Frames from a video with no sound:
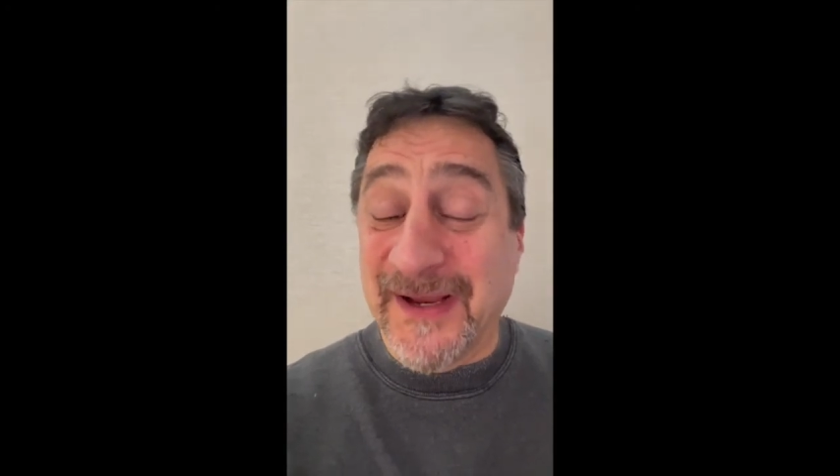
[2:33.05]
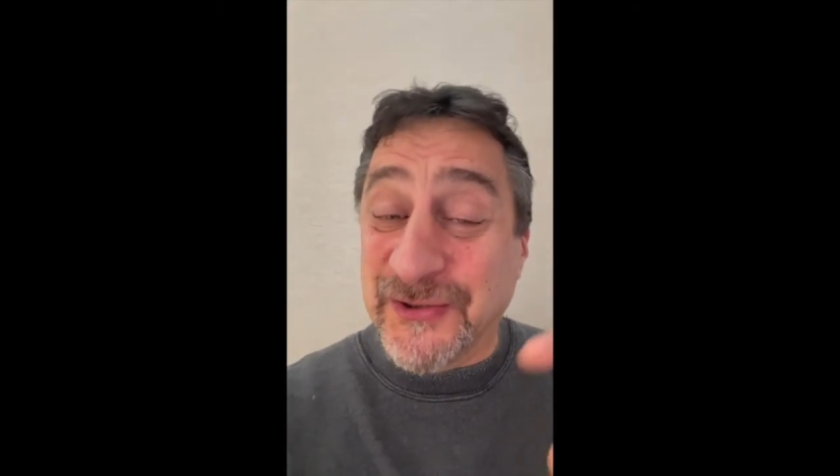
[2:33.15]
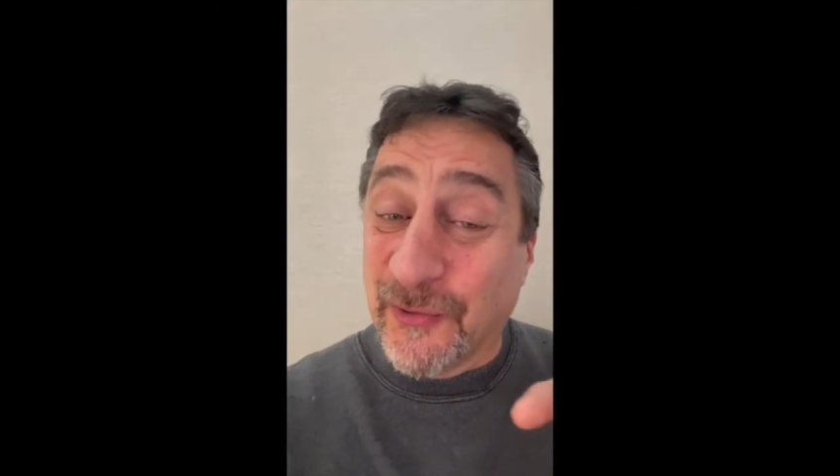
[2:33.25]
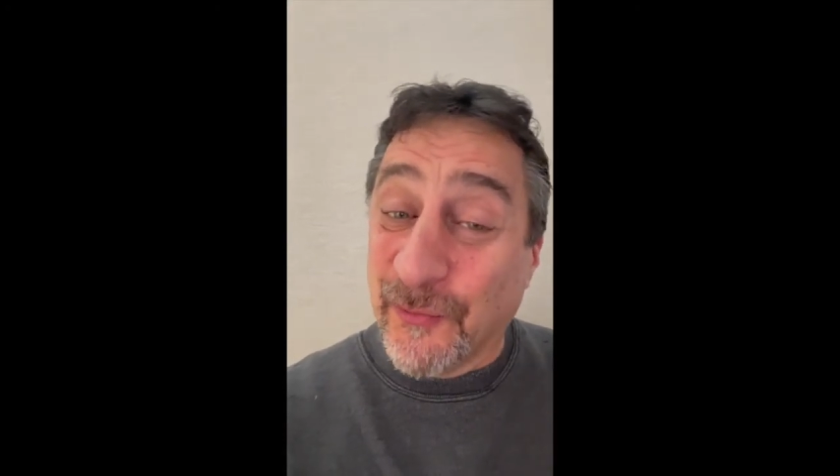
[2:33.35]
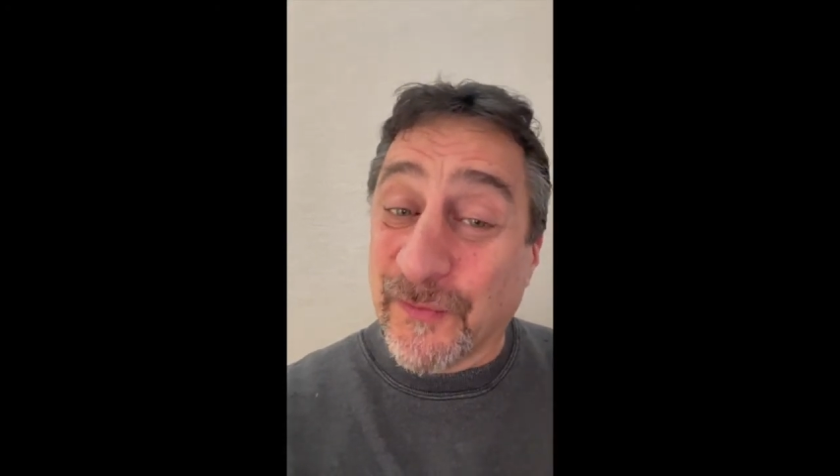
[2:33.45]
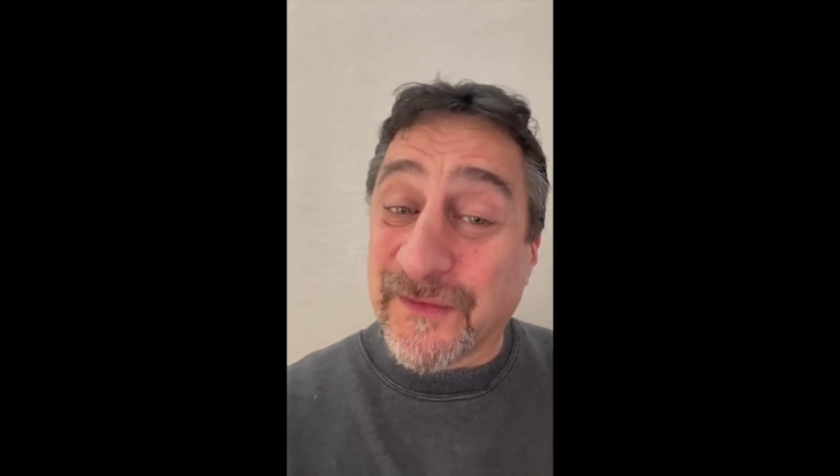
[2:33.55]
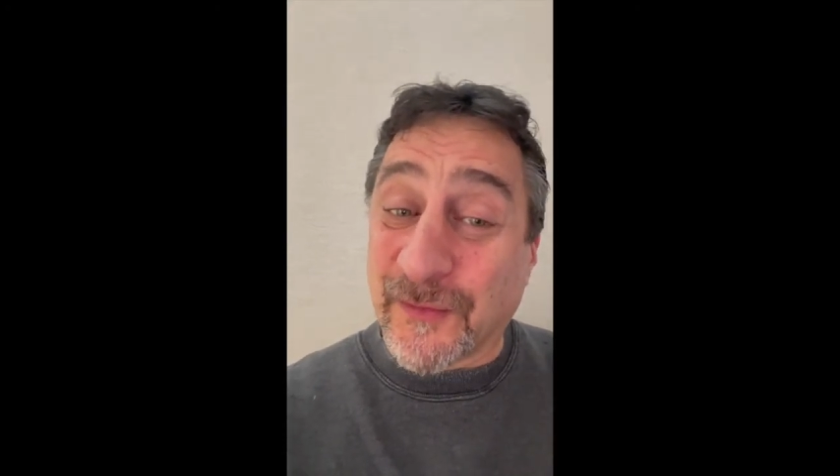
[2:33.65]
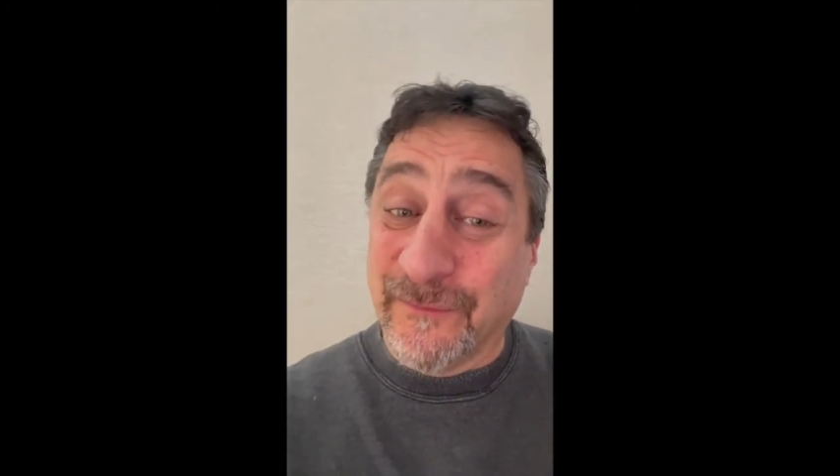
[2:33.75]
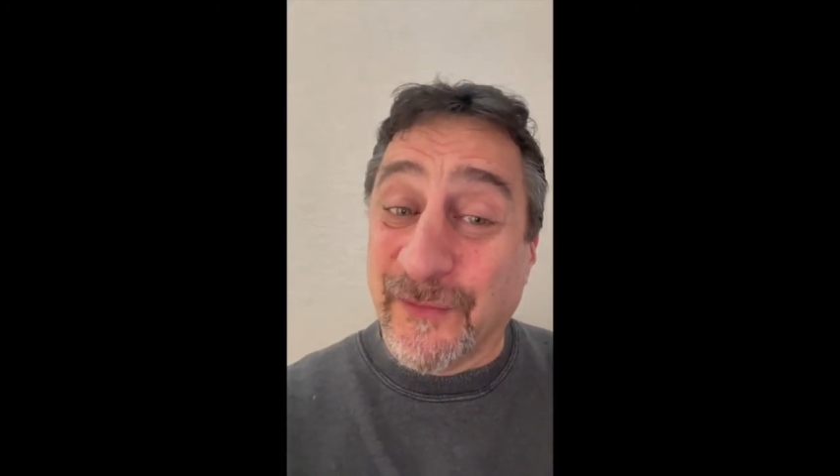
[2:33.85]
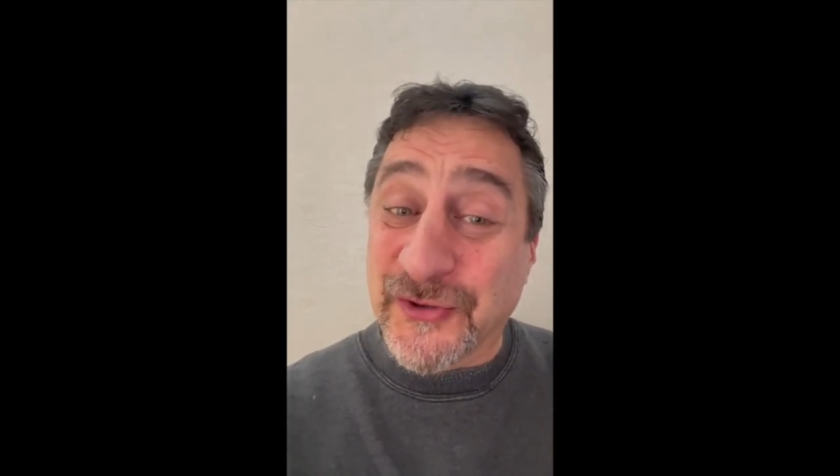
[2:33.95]
I don't know what the
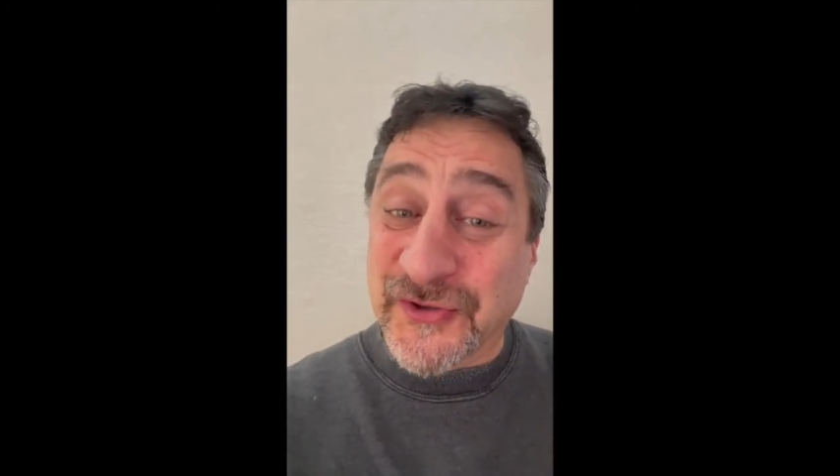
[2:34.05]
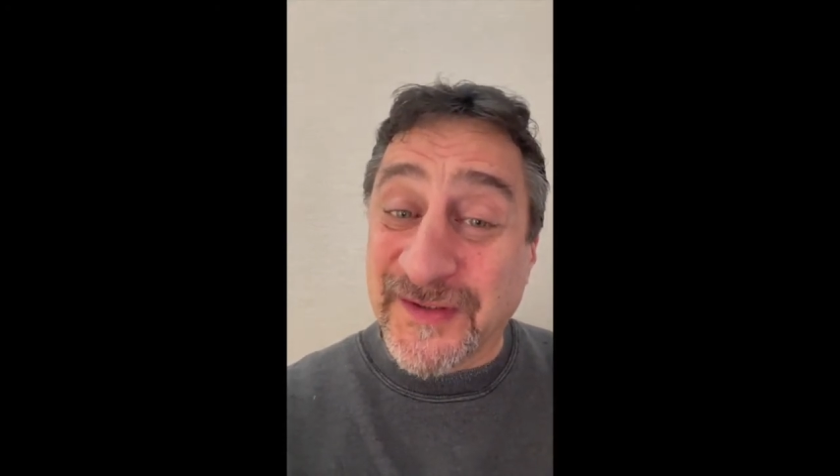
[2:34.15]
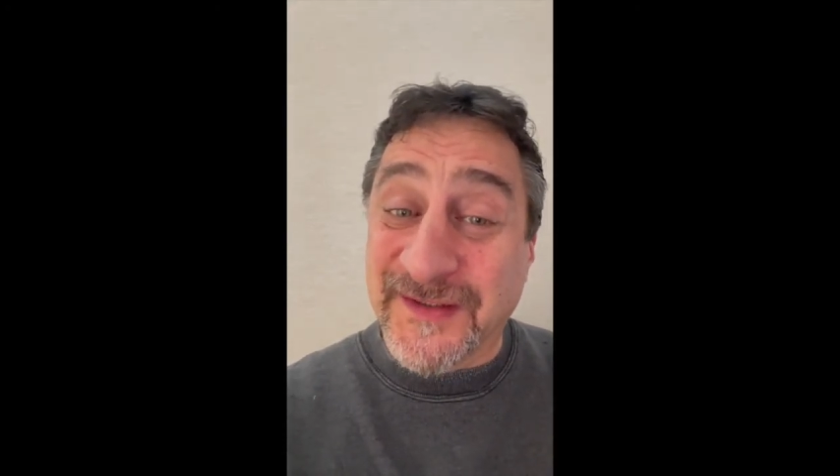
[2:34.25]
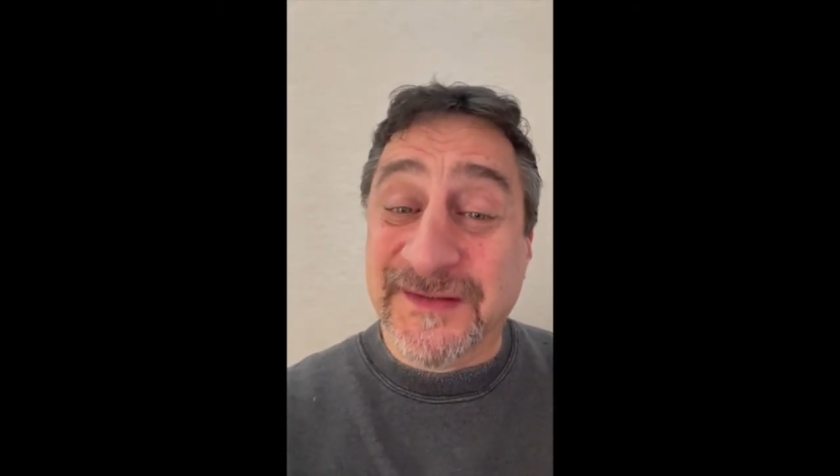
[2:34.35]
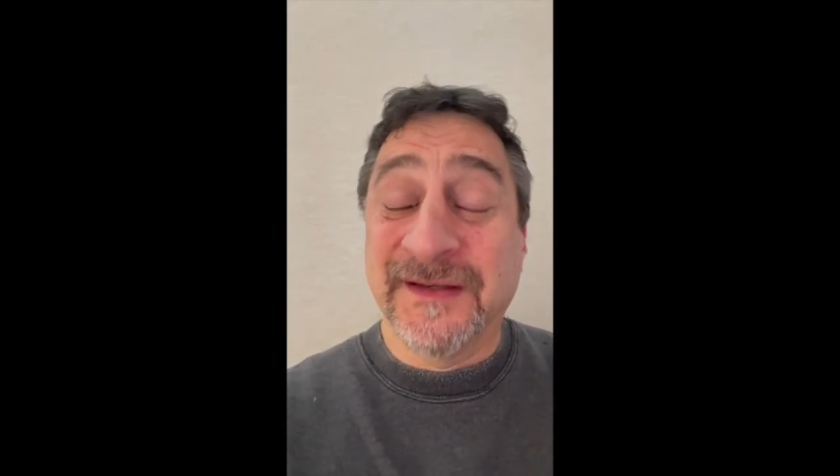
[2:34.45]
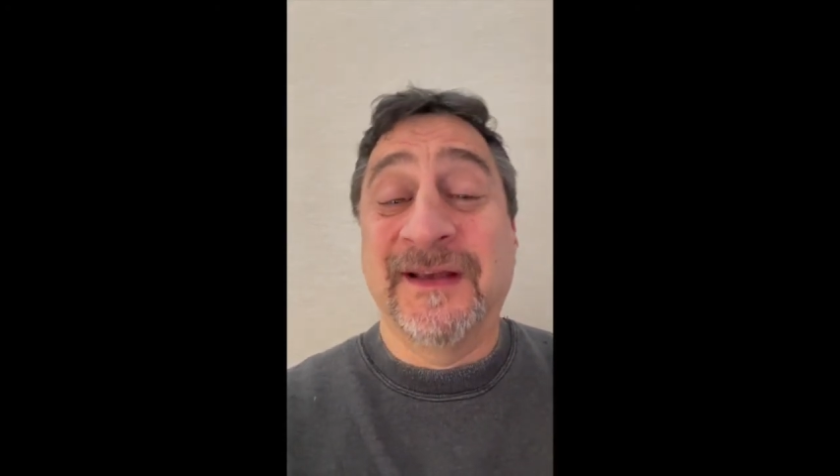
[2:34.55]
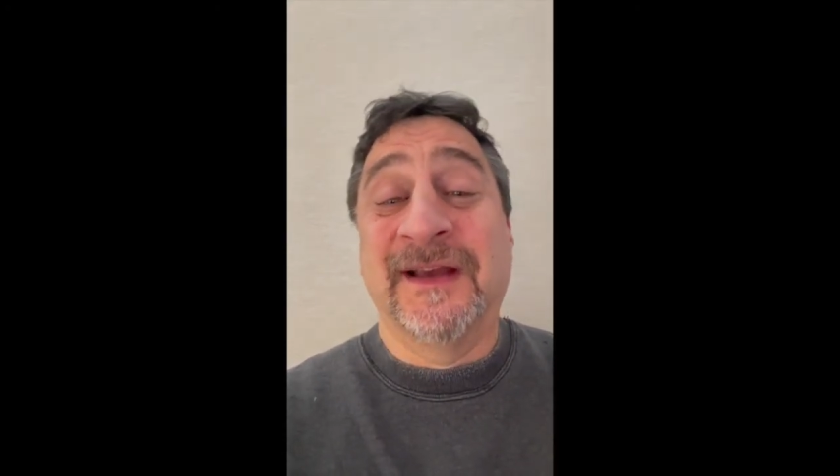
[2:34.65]
conversion is.